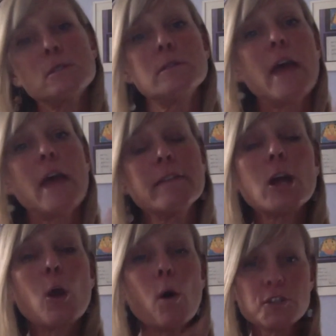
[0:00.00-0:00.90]
then they
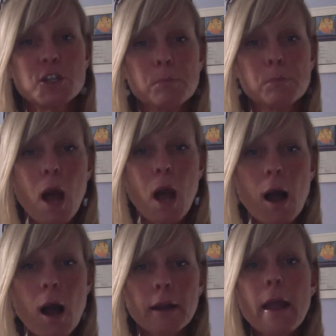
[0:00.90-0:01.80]
go over to your
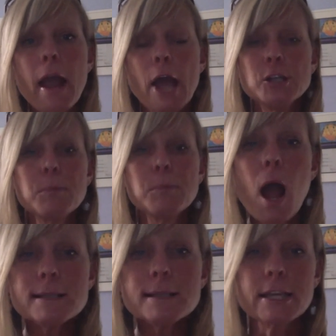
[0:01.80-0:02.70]
blog, and your
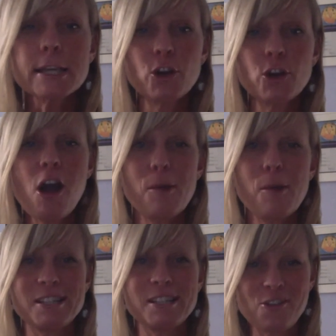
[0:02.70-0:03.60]
blog is like your hub.
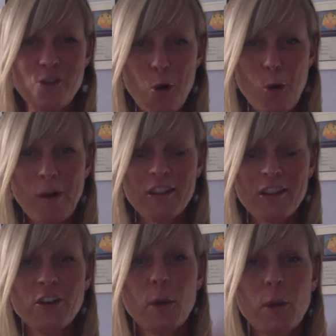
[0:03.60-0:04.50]
It's like your home on the
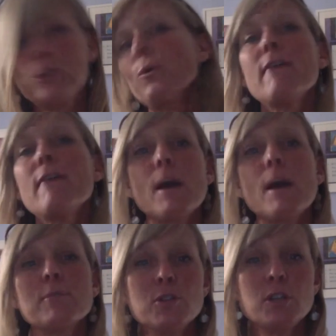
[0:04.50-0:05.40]
internet, where you have the
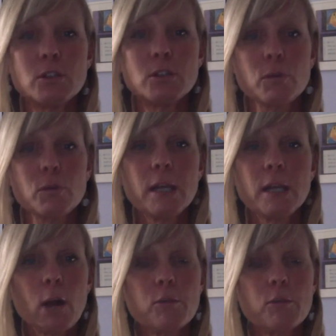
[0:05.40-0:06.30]
opportunity to really
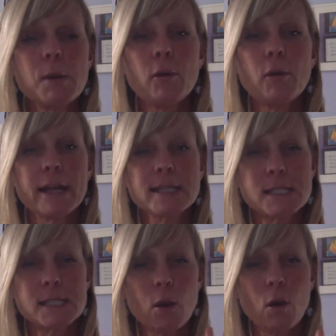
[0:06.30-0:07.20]
connect with people. They get to
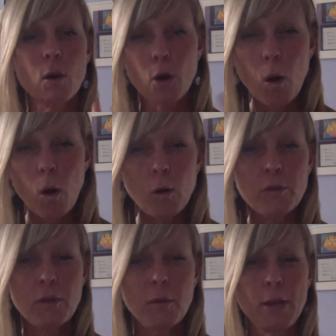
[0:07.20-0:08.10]
see
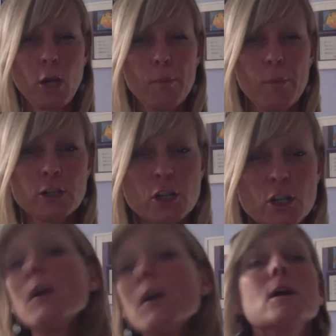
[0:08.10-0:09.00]
the bigger
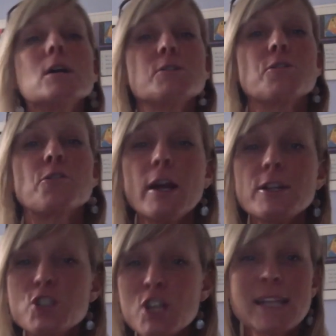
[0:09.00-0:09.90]
picture. So they're
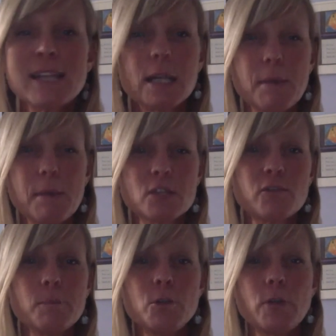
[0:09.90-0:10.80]
not just getting emails
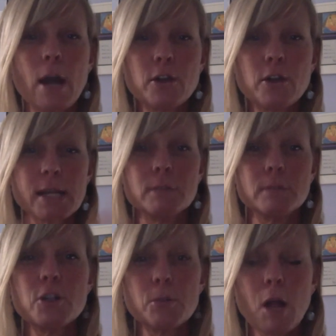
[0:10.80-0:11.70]
from you. Now you're sending them
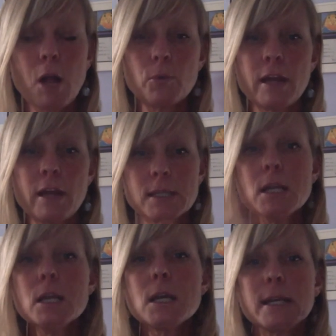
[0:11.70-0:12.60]
to your blog, where they can
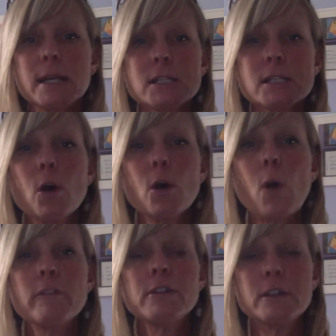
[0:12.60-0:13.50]
get to know
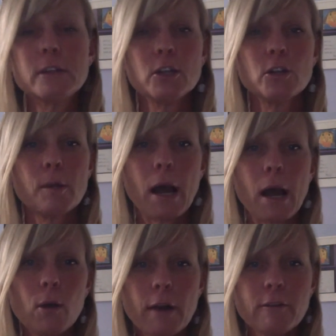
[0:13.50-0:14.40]
everything that you're
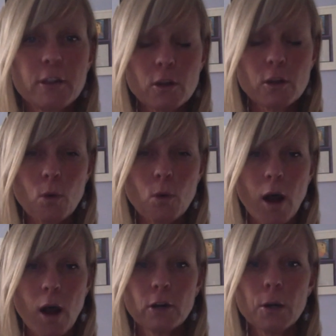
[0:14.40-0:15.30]
about, everything that you
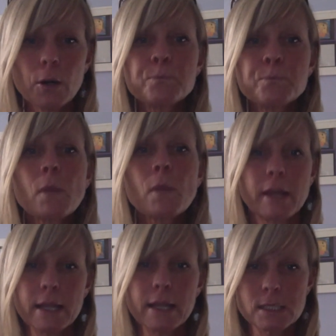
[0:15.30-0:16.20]
offer. They
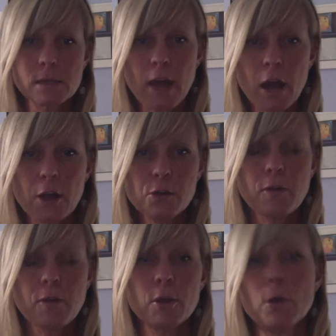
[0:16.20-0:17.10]
can get some value
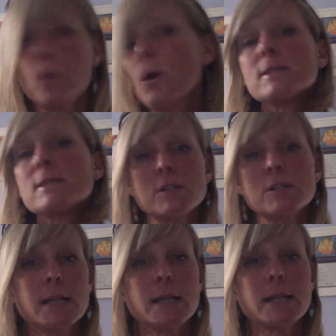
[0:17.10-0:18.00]
from you and start to
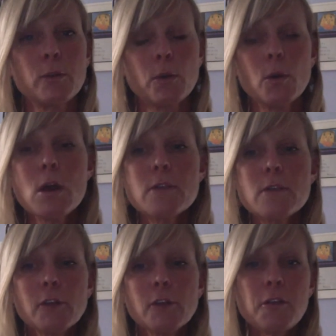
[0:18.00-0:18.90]
connect with you.
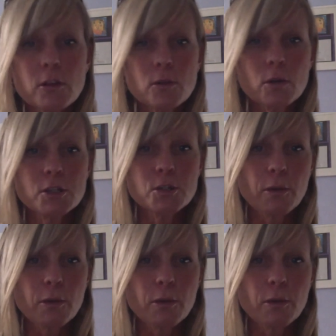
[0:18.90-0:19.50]
The other thing that you can do with